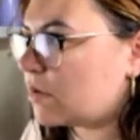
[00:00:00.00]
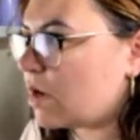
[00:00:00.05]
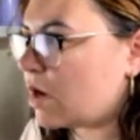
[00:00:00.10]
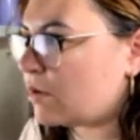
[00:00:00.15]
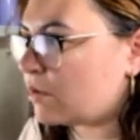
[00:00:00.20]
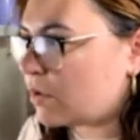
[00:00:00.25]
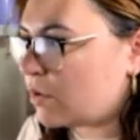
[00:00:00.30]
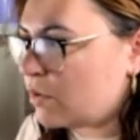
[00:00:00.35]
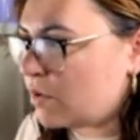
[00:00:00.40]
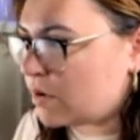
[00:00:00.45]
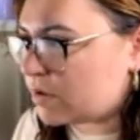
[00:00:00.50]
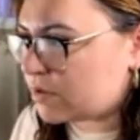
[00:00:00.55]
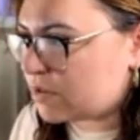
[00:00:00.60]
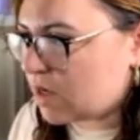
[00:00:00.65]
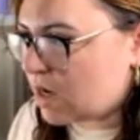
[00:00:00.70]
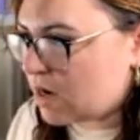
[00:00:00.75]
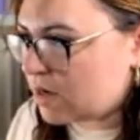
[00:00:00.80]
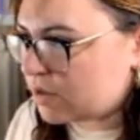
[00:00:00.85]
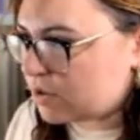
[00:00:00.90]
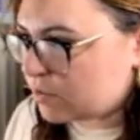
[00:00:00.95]
Oh, cool.
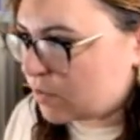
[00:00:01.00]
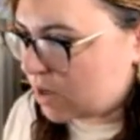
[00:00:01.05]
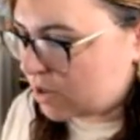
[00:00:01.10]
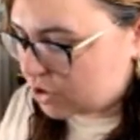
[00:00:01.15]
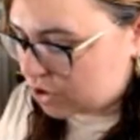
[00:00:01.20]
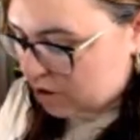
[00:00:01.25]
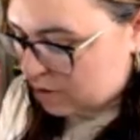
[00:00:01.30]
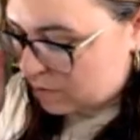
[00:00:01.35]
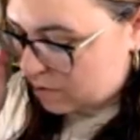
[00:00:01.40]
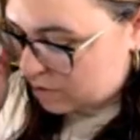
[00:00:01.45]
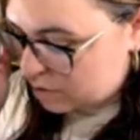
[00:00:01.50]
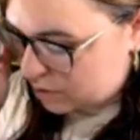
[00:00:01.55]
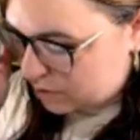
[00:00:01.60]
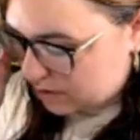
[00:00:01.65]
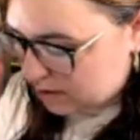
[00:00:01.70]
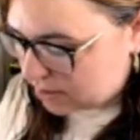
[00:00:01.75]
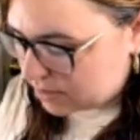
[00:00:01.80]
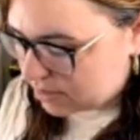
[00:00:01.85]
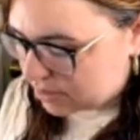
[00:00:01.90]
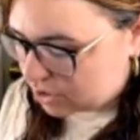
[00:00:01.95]
Dawn's washing while
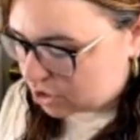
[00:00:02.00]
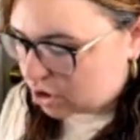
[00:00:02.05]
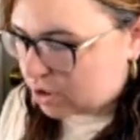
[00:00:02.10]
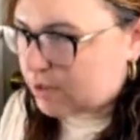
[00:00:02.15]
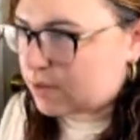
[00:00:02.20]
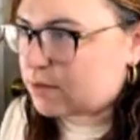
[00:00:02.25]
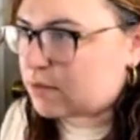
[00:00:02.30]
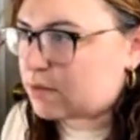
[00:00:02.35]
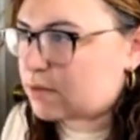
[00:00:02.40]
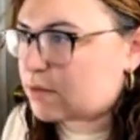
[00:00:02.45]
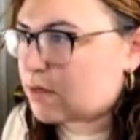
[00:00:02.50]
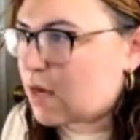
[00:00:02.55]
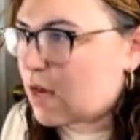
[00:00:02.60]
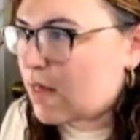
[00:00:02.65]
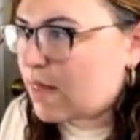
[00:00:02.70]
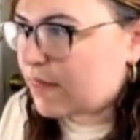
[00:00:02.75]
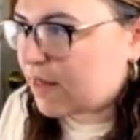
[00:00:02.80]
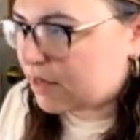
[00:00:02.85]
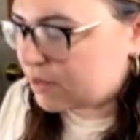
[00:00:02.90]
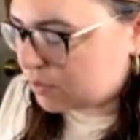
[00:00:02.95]
doing the dishes.
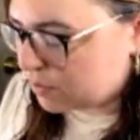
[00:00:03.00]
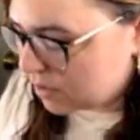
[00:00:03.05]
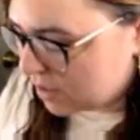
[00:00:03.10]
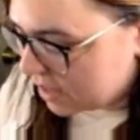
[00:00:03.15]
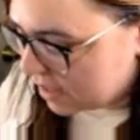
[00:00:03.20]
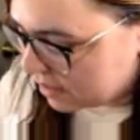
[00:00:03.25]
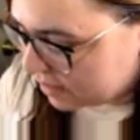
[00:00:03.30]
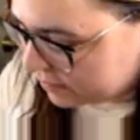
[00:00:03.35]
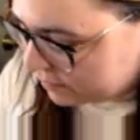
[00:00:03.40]
That's what I